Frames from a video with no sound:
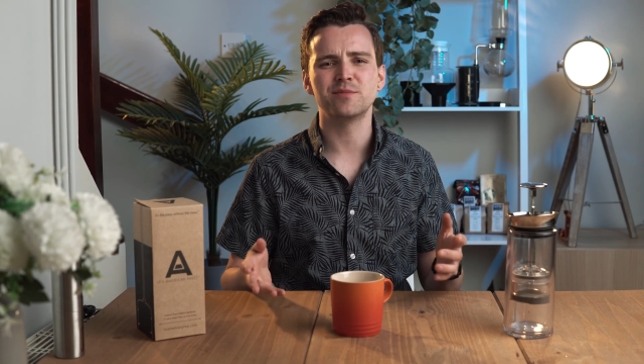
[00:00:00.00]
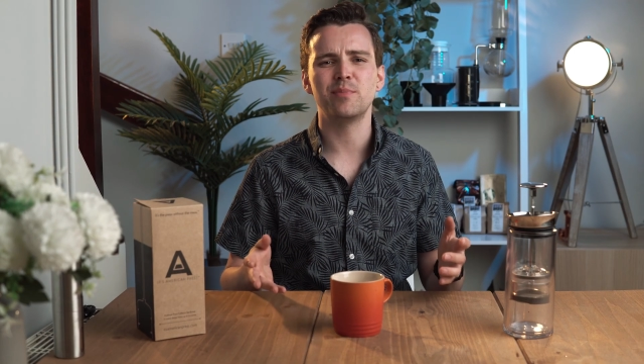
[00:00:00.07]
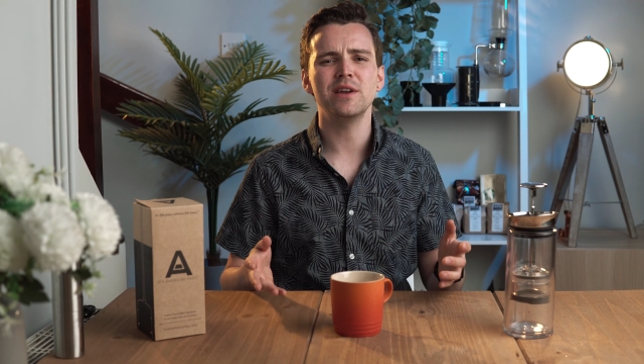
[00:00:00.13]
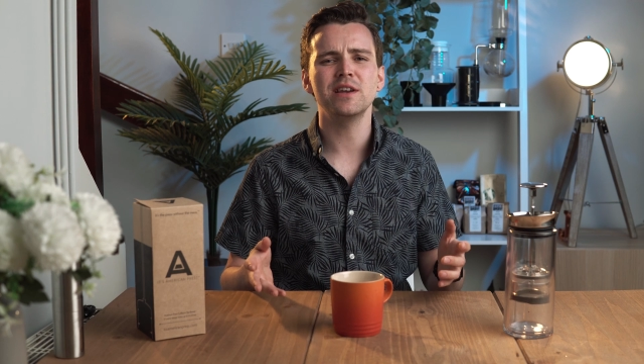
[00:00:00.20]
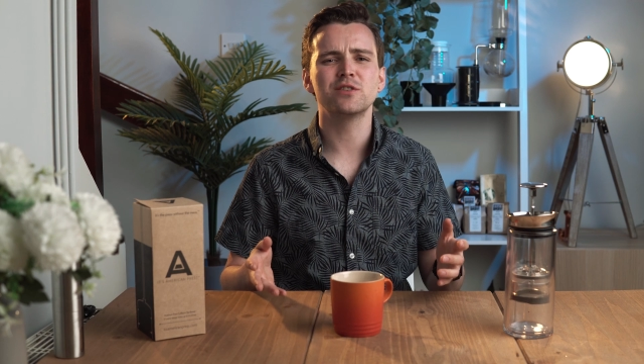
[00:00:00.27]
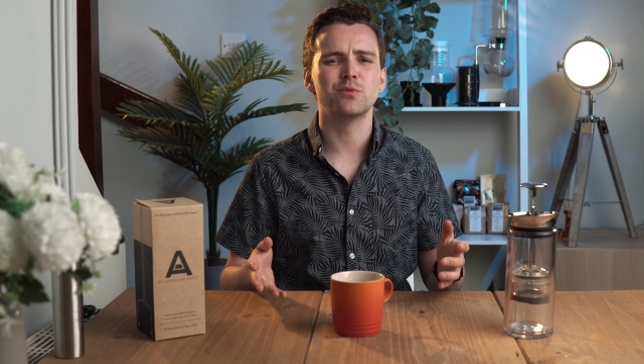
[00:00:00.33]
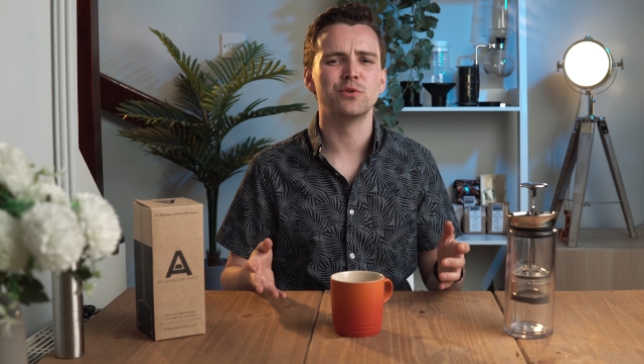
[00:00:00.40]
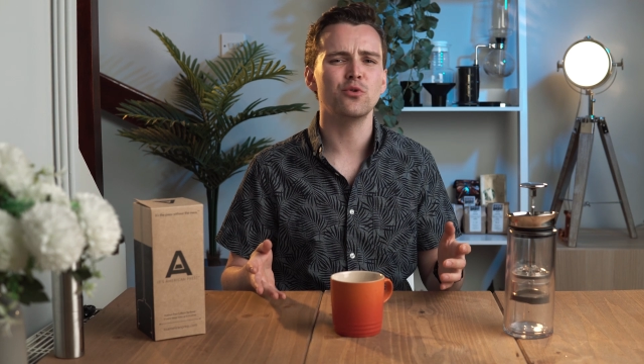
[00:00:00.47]

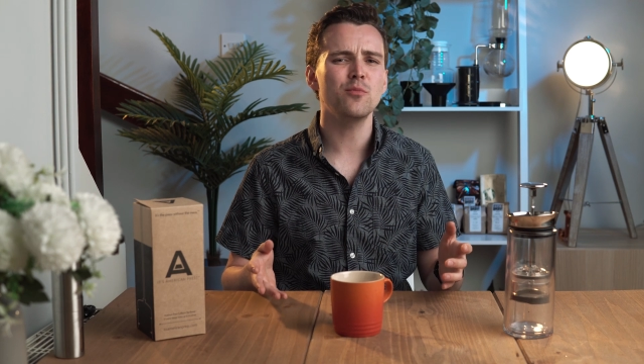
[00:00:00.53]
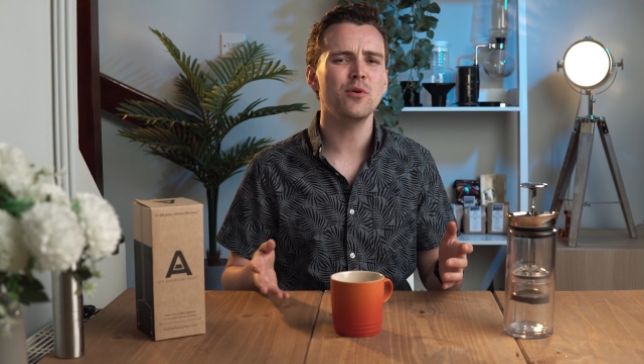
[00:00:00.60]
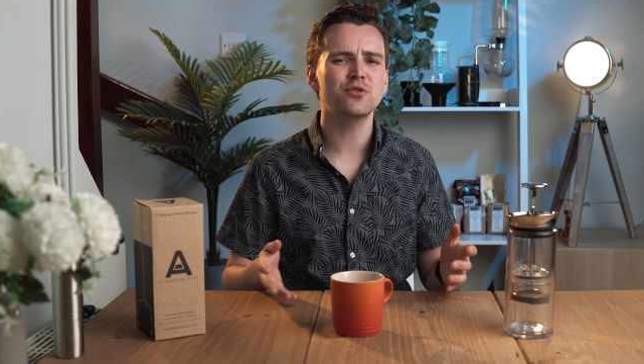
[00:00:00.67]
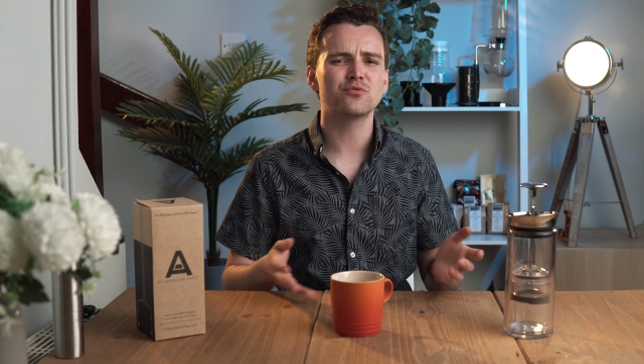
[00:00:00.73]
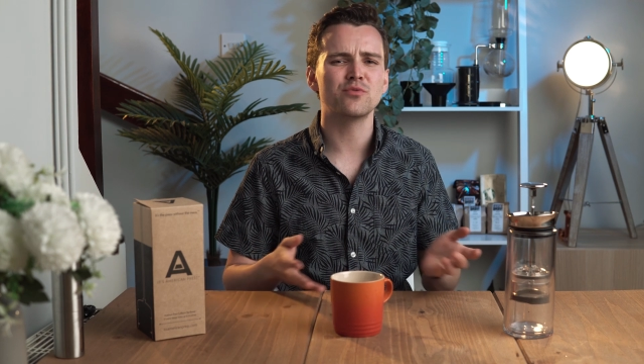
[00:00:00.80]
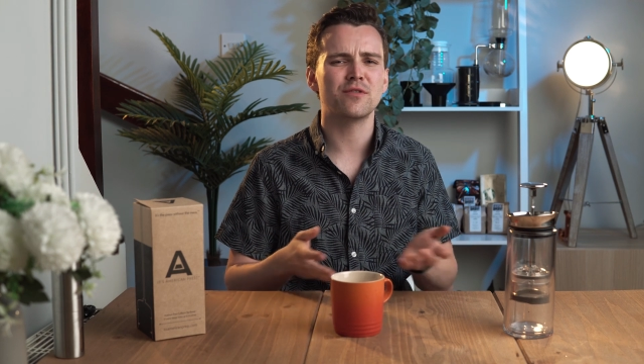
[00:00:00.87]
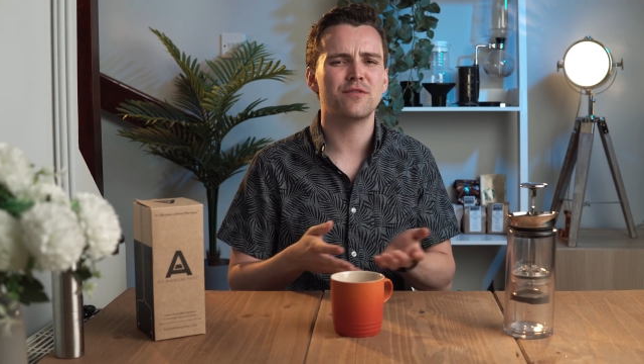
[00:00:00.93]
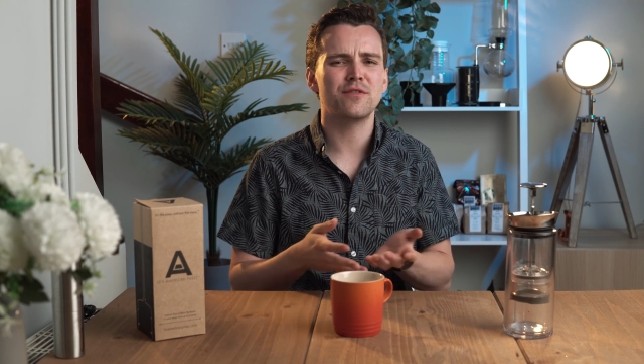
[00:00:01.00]
peers would
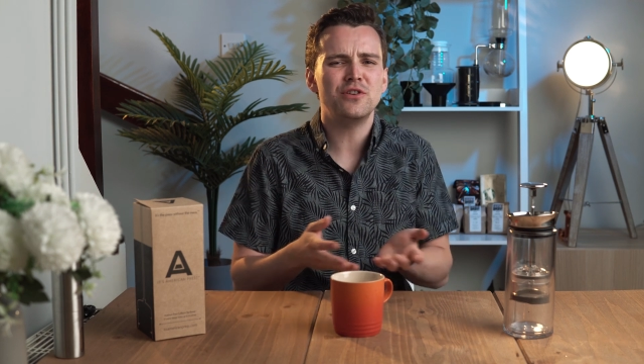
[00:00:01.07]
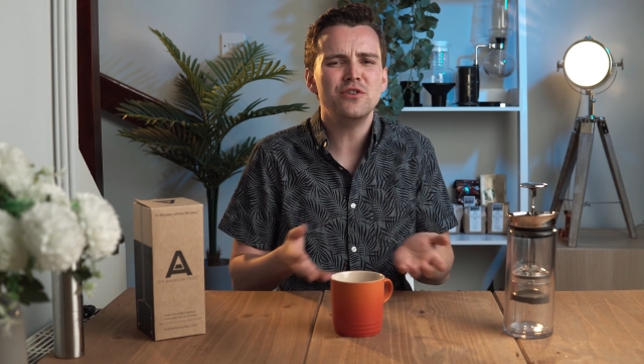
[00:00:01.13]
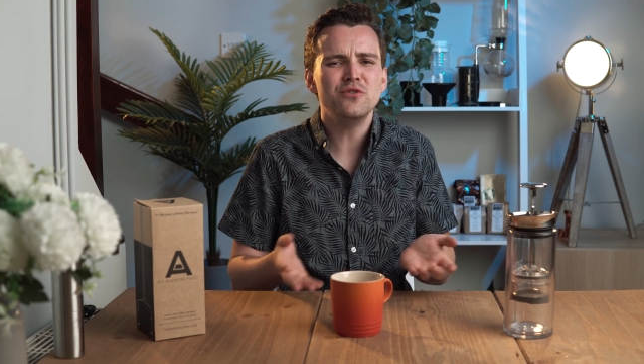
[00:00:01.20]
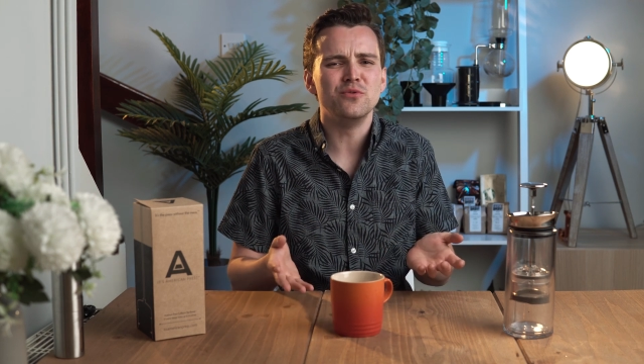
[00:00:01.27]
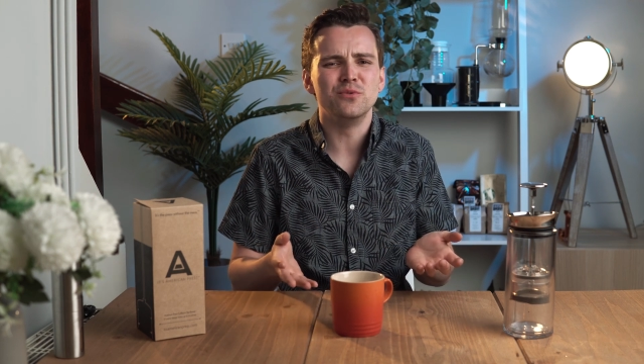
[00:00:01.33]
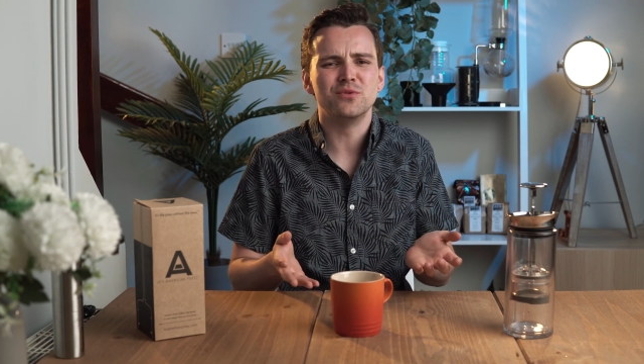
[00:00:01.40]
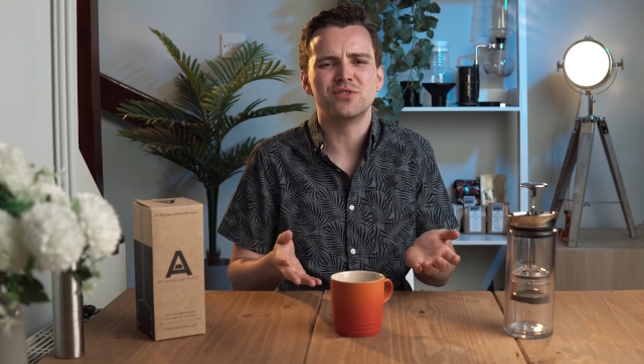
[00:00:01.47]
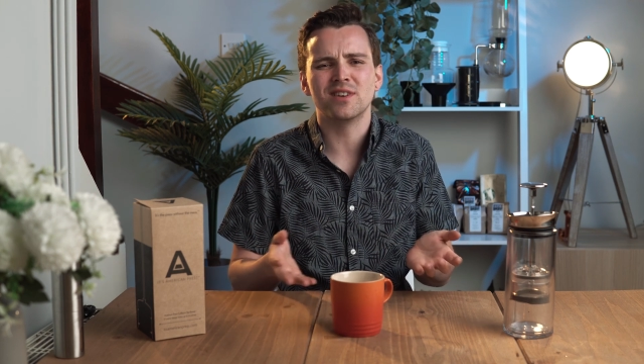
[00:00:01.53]
almost
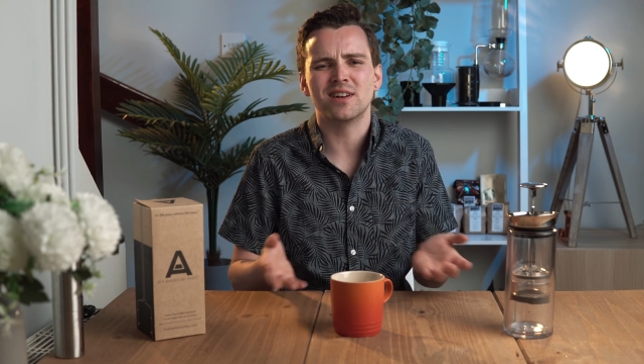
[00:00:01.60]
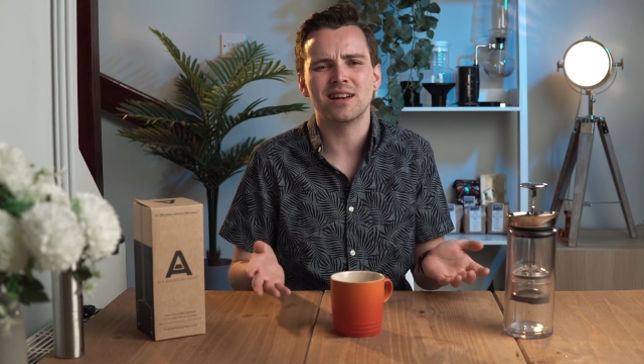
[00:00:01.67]
refuse to